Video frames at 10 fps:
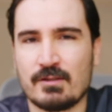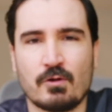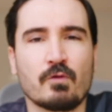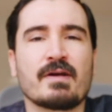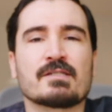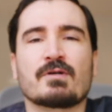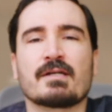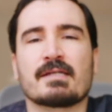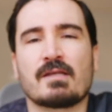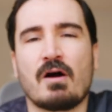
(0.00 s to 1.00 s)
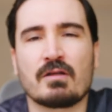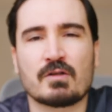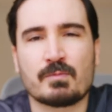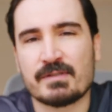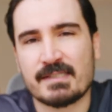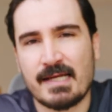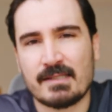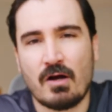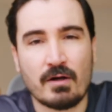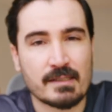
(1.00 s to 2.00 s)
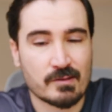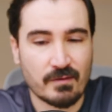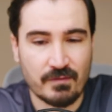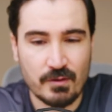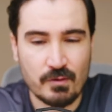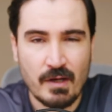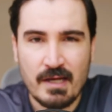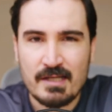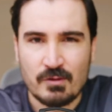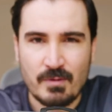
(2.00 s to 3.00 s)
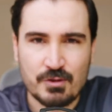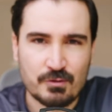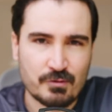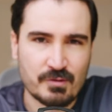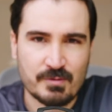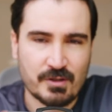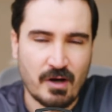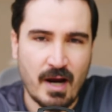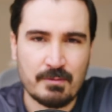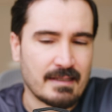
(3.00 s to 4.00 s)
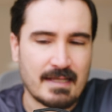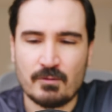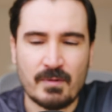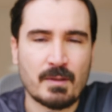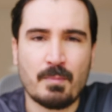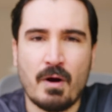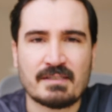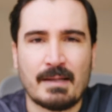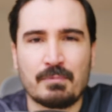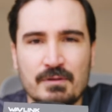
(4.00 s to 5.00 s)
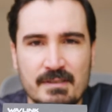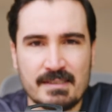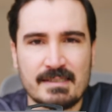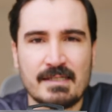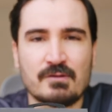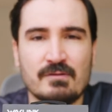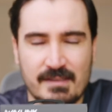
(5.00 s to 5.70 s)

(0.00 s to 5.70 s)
as always, you're going to get the 100% honest review. So make sure to subscribe. Let's open the box and put this thing to the